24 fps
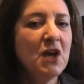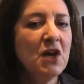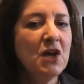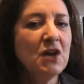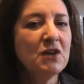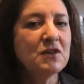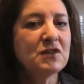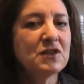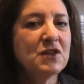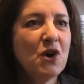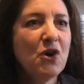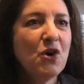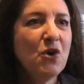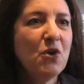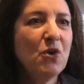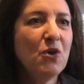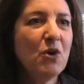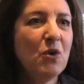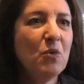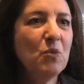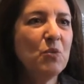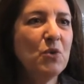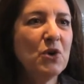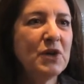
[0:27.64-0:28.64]

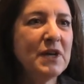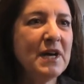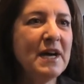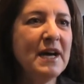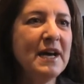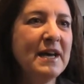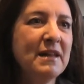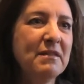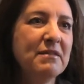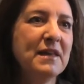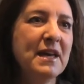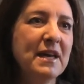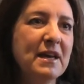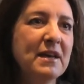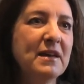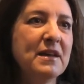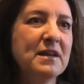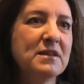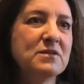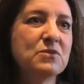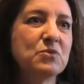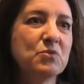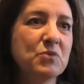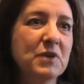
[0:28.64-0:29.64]
So what I
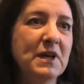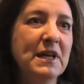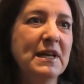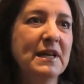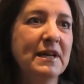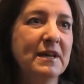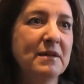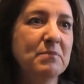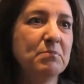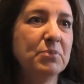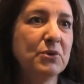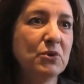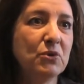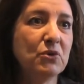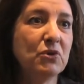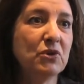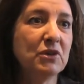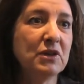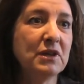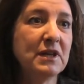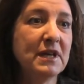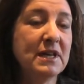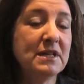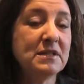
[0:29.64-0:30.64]
think is really
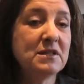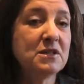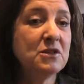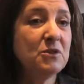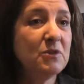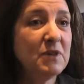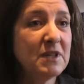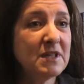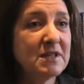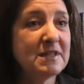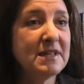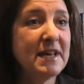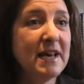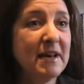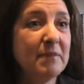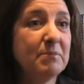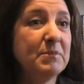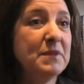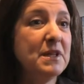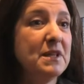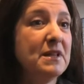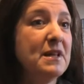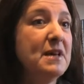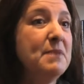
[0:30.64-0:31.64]
important is to
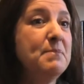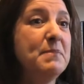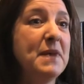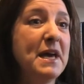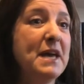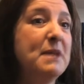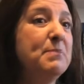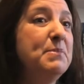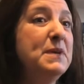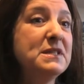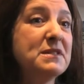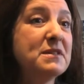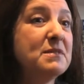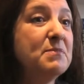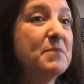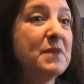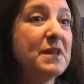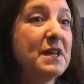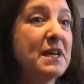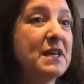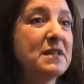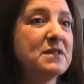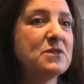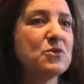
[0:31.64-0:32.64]
accept that there may be some
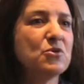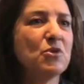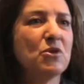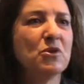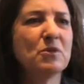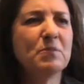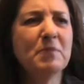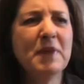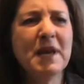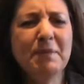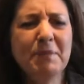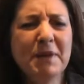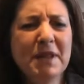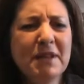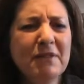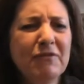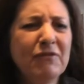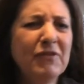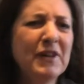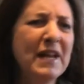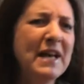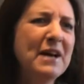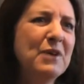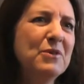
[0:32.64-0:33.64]
things wrong. Maybe the
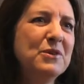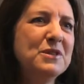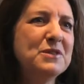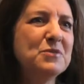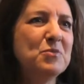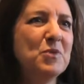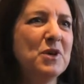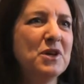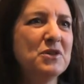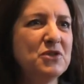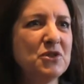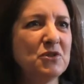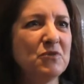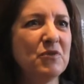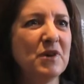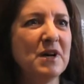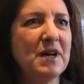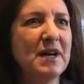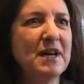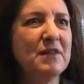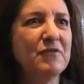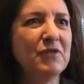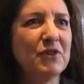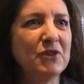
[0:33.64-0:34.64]
flowers won't
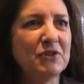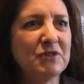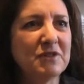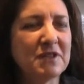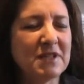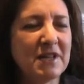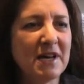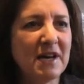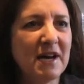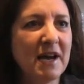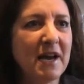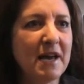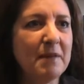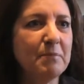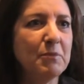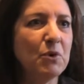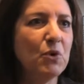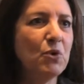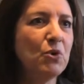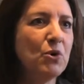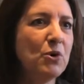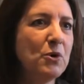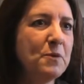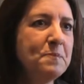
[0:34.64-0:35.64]
arrive on time,
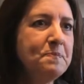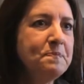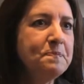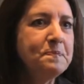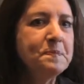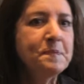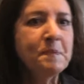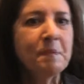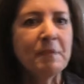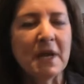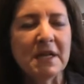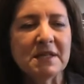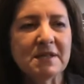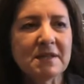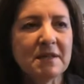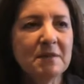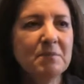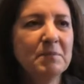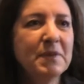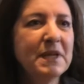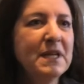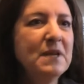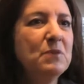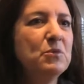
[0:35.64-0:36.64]
or
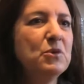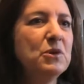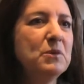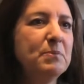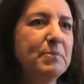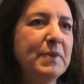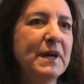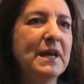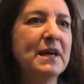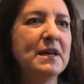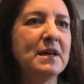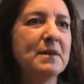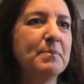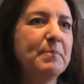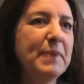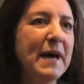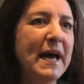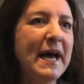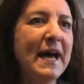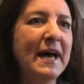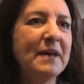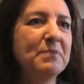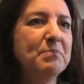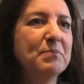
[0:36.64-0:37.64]
somebody will be in a
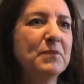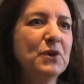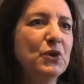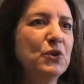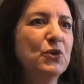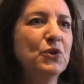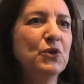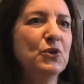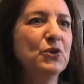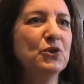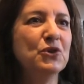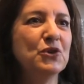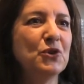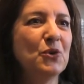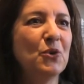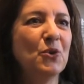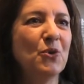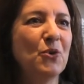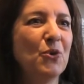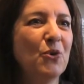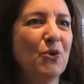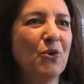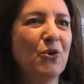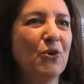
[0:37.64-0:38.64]
bad mood,
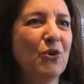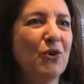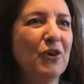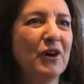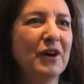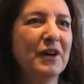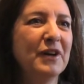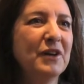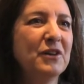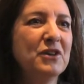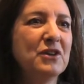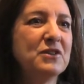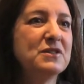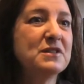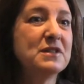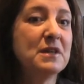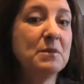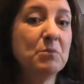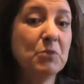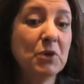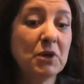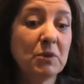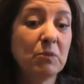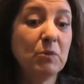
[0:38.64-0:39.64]
or
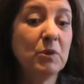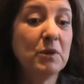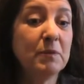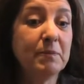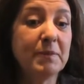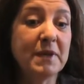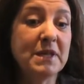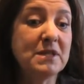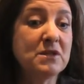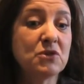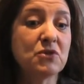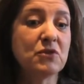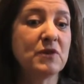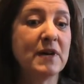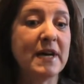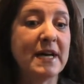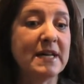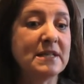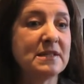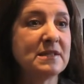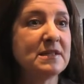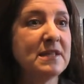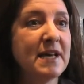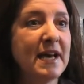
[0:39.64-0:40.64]
someone will be
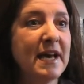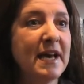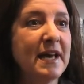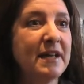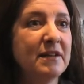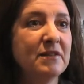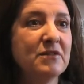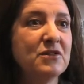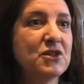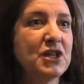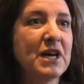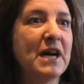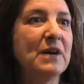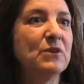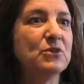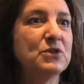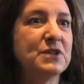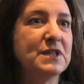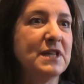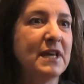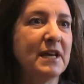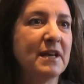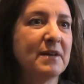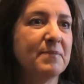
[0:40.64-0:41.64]
stressed and
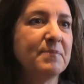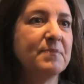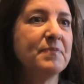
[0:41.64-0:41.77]
shouting.